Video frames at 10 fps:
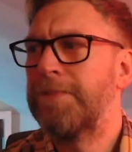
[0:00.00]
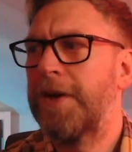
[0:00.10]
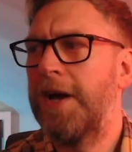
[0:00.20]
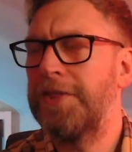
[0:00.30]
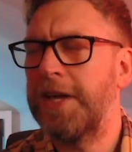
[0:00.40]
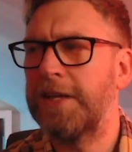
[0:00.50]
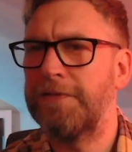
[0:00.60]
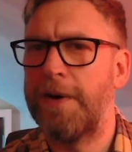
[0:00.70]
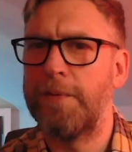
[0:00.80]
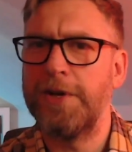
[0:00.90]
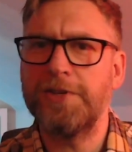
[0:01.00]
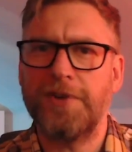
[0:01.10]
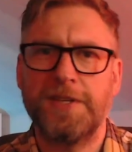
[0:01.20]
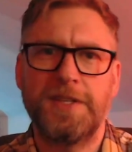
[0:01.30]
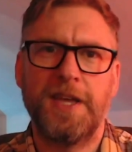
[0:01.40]
I think it's far more
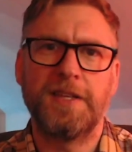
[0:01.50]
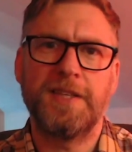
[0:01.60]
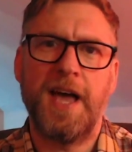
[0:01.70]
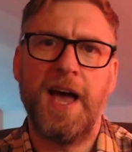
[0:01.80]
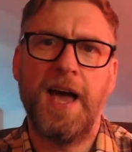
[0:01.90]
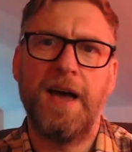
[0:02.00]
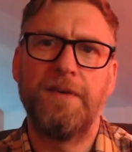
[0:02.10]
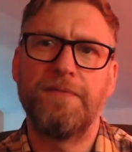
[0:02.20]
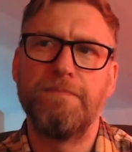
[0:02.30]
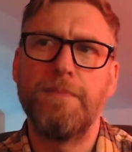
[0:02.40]
interesting to have